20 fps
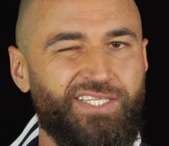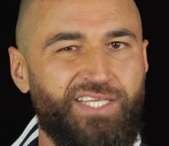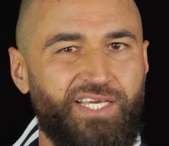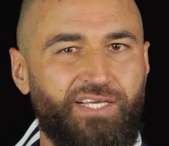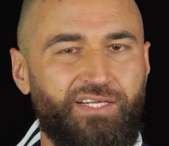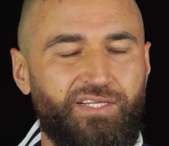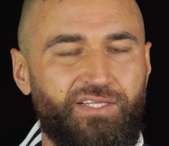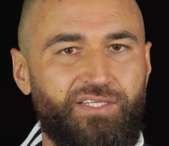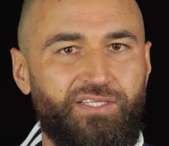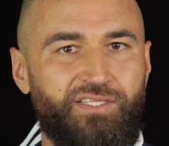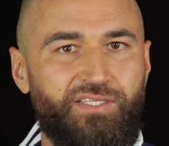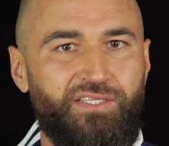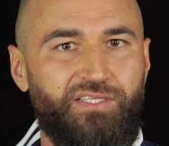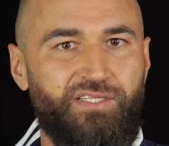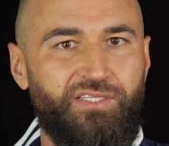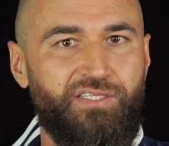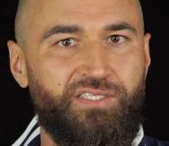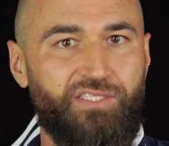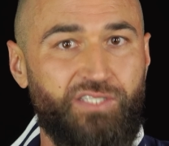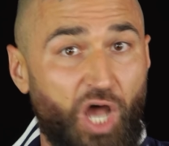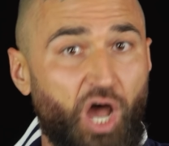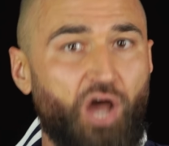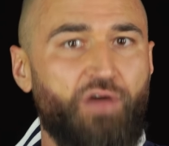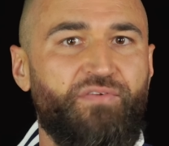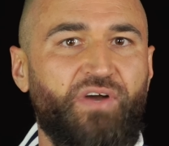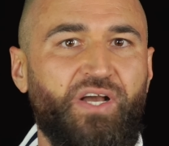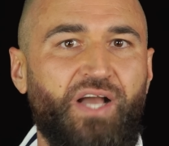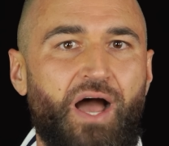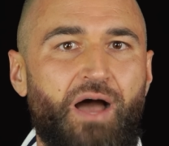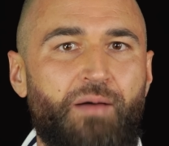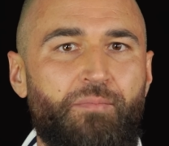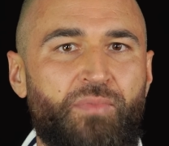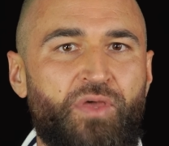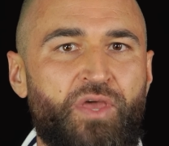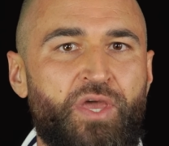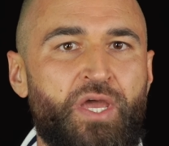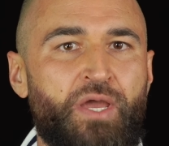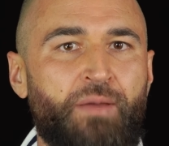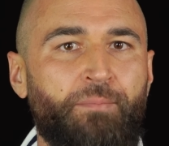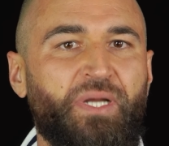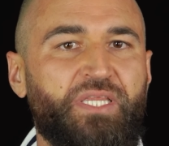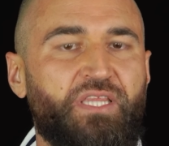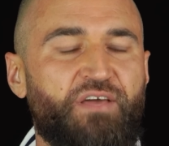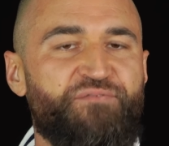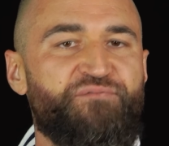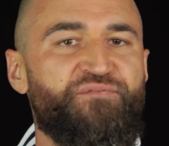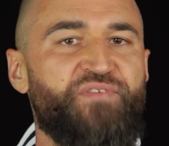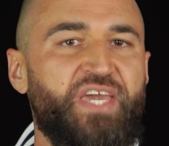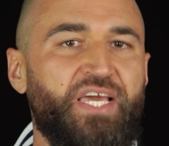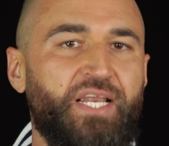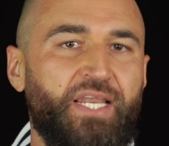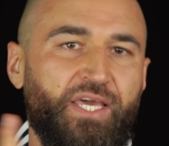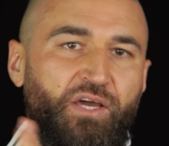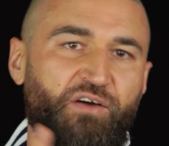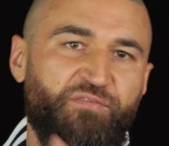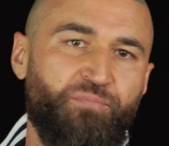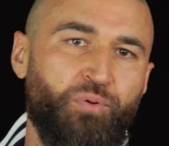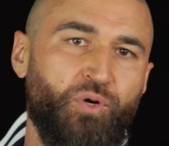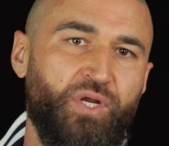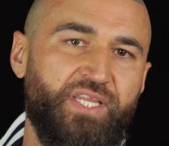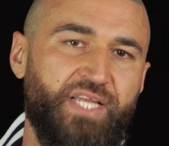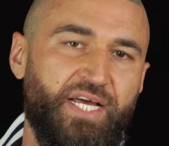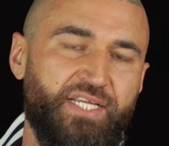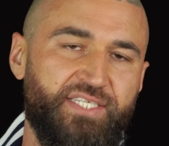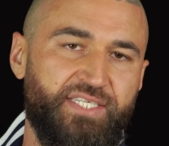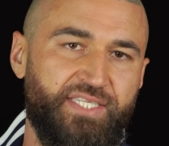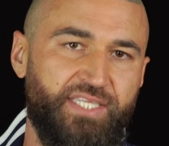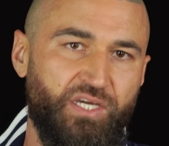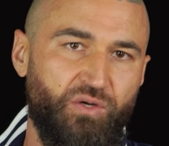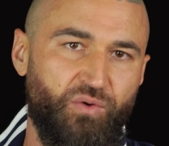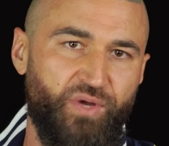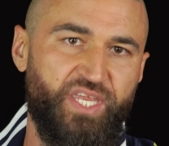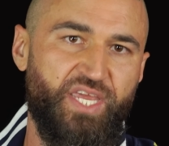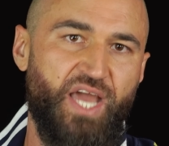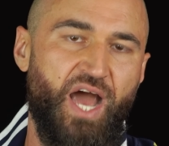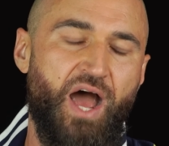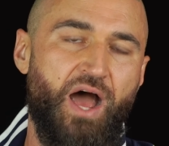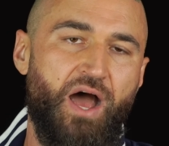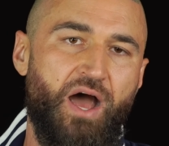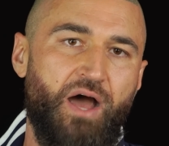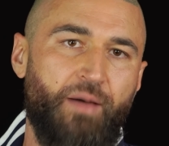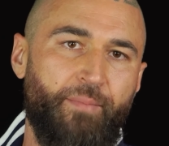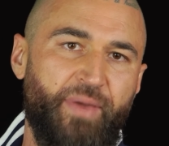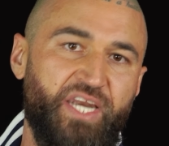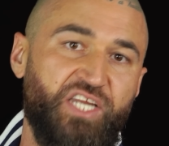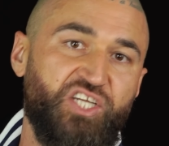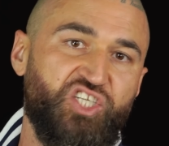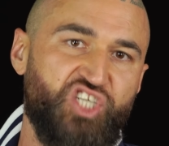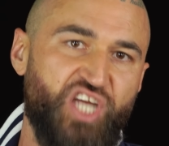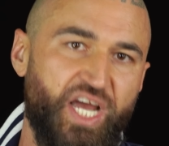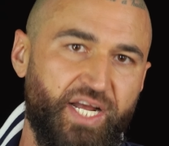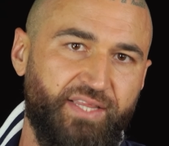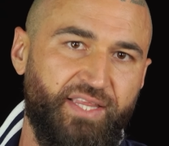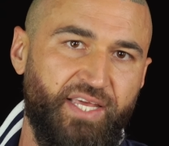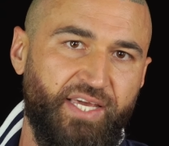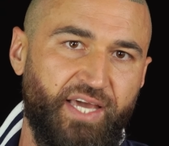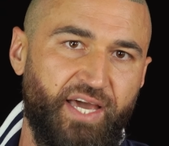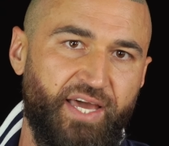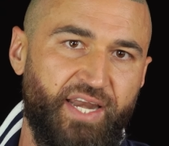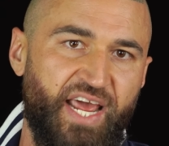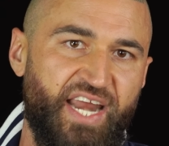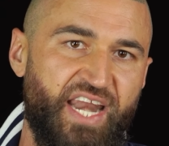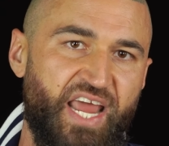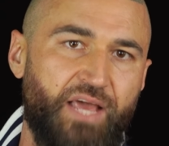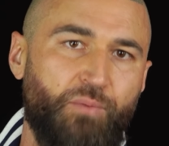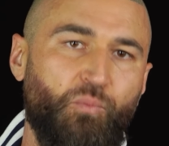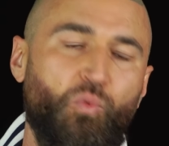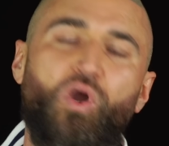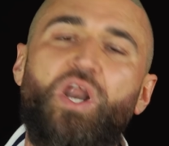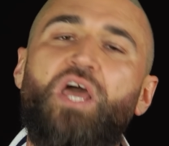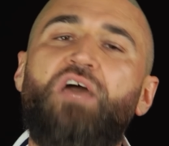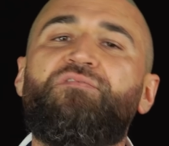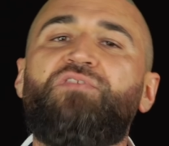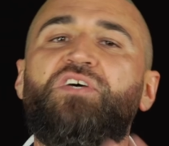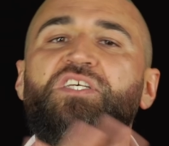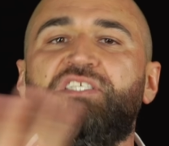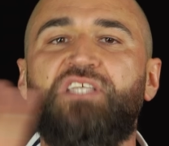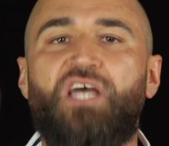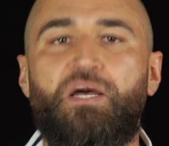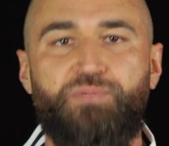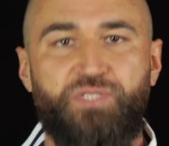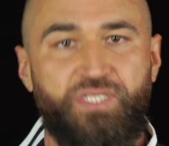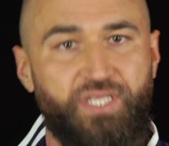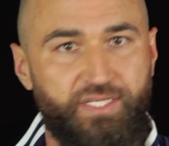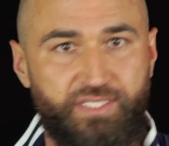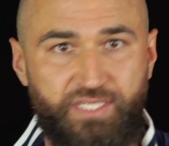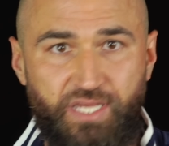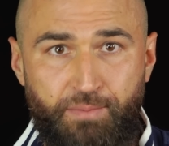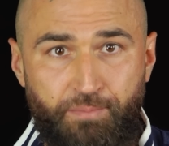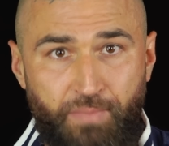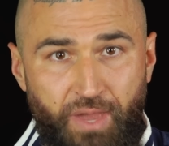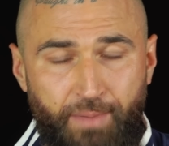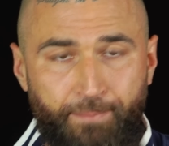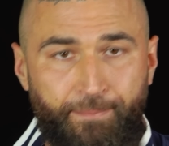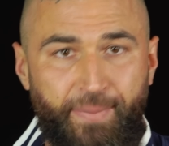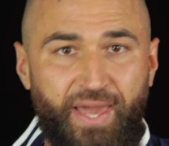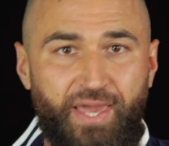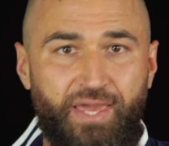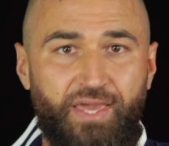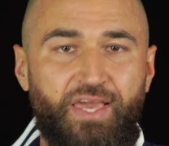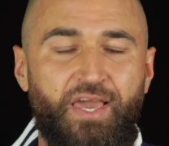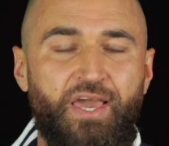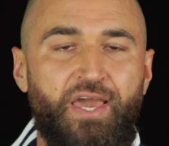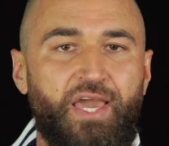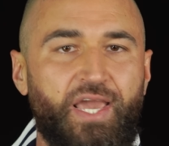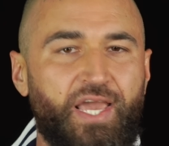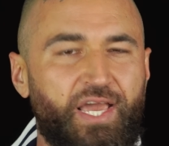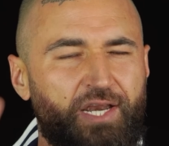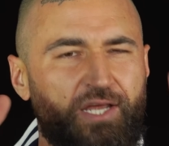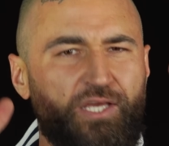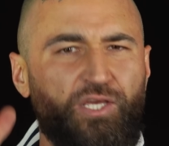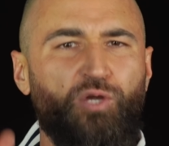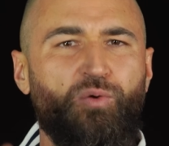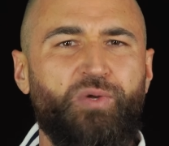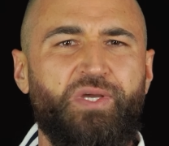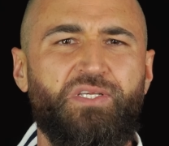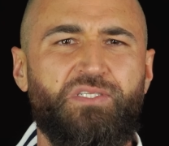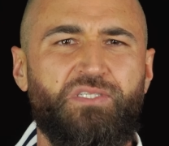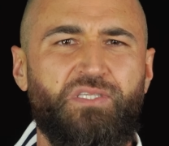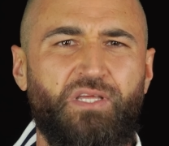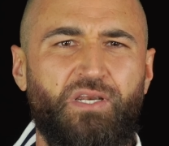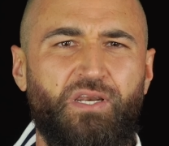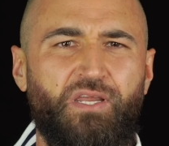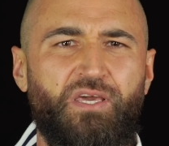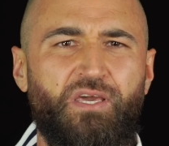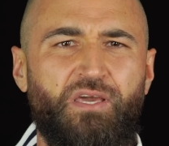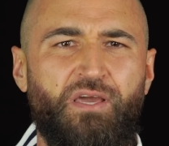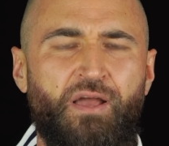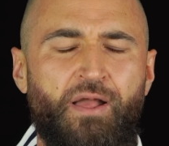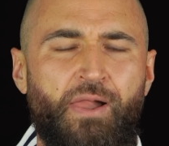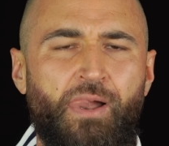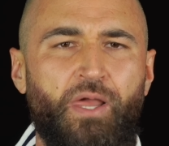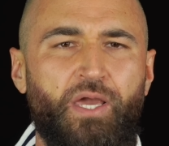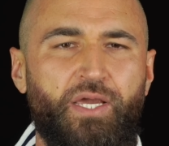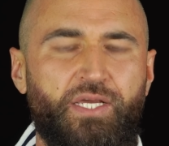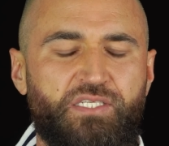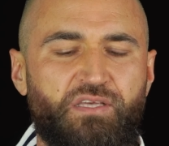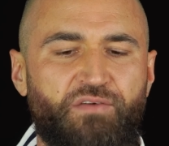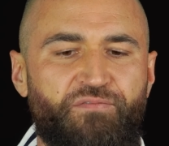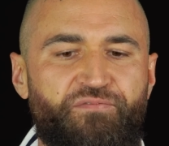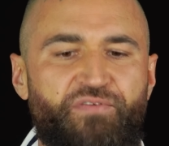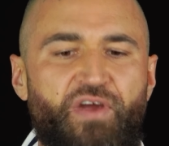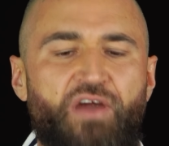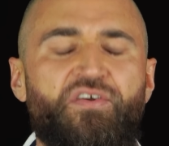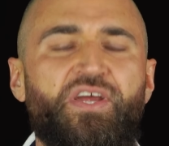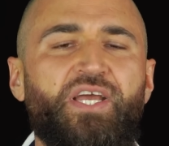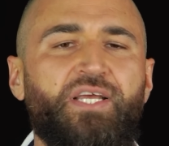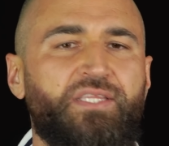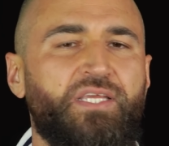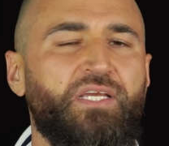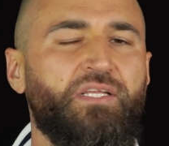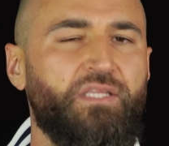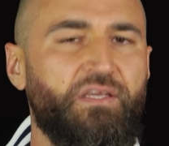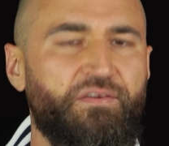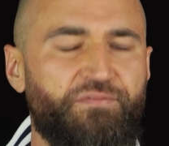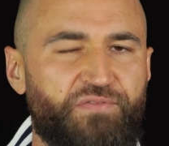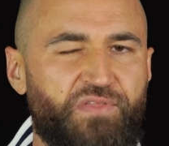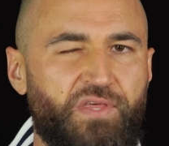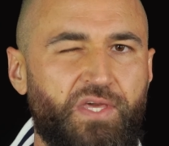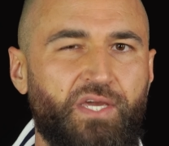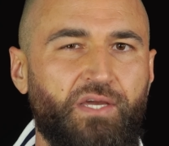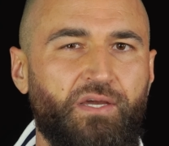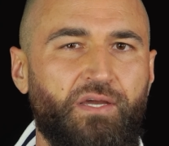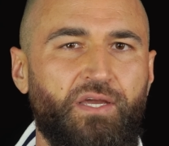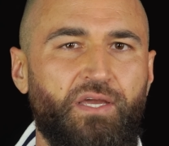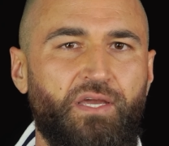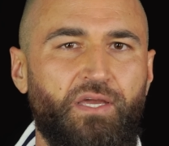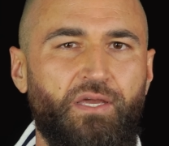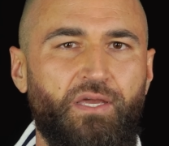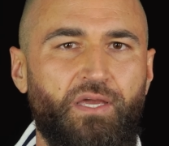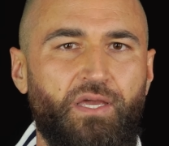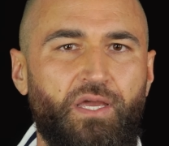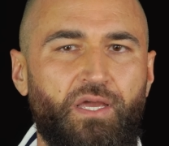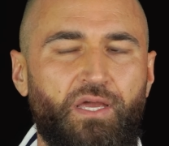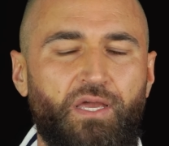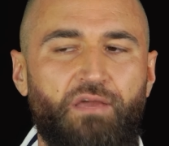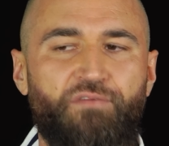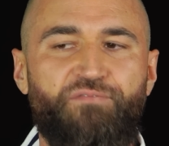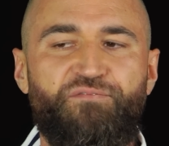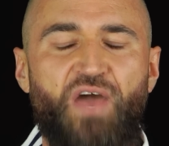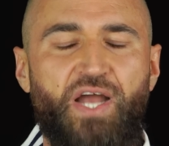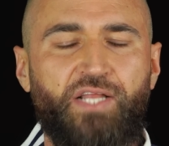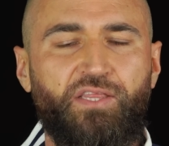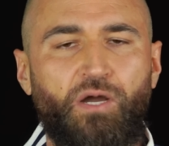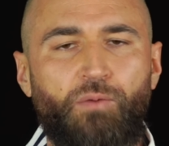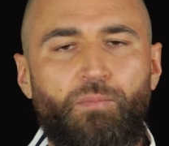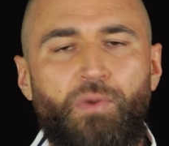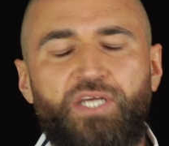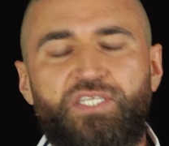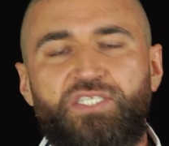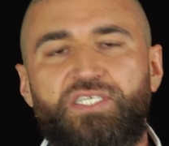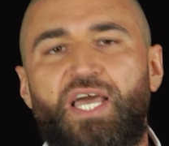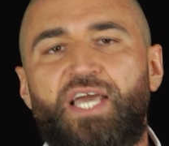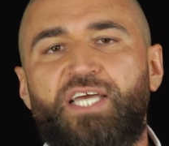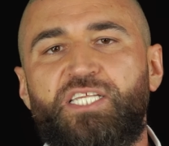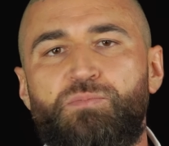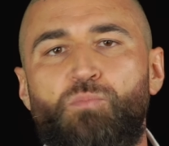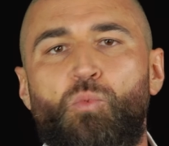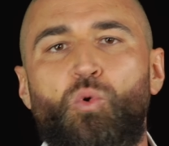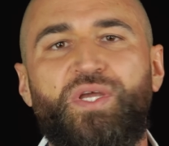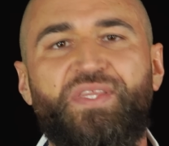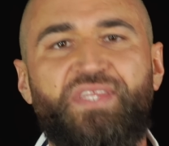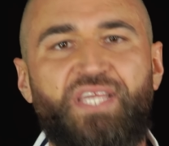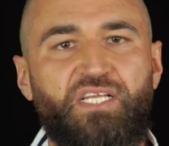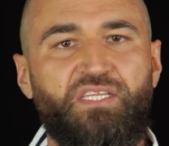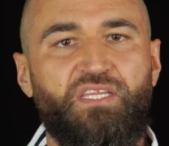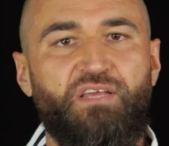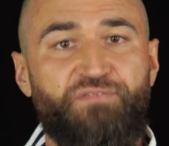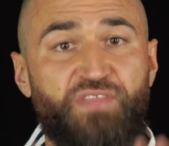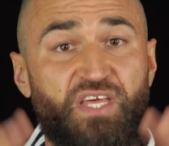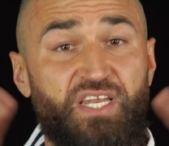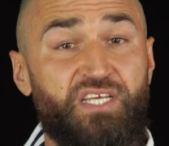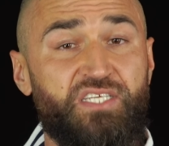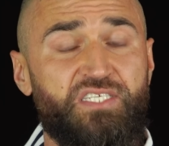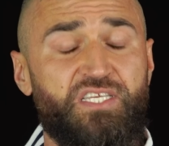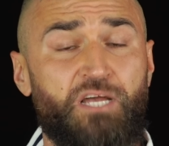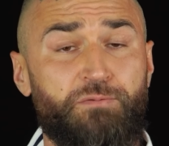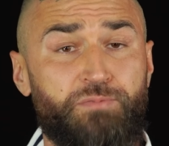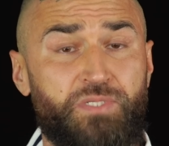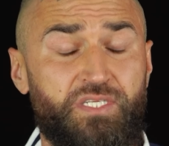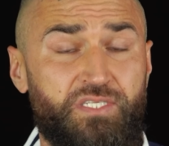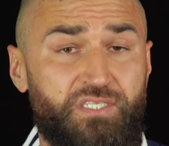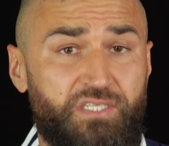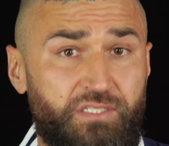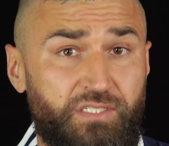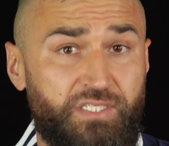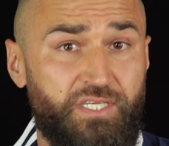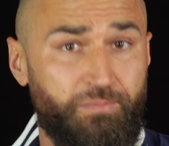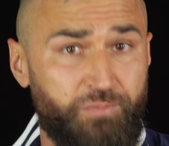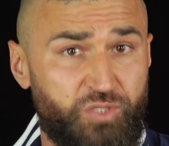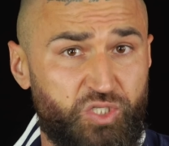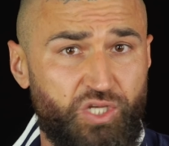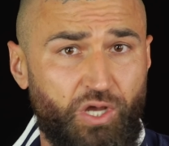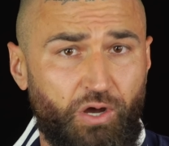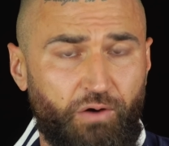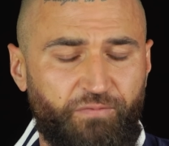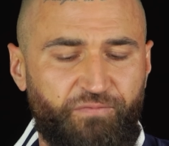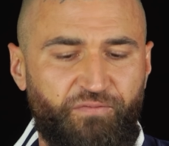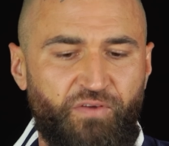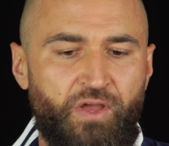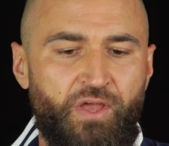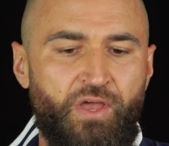thing to overcome, but the feeling of putting that steel in your arm and injecting it, and whatever substance it may be, hitting you instantly is a very addictive thing. In fact, I might say it's more addictive than the substances themselves.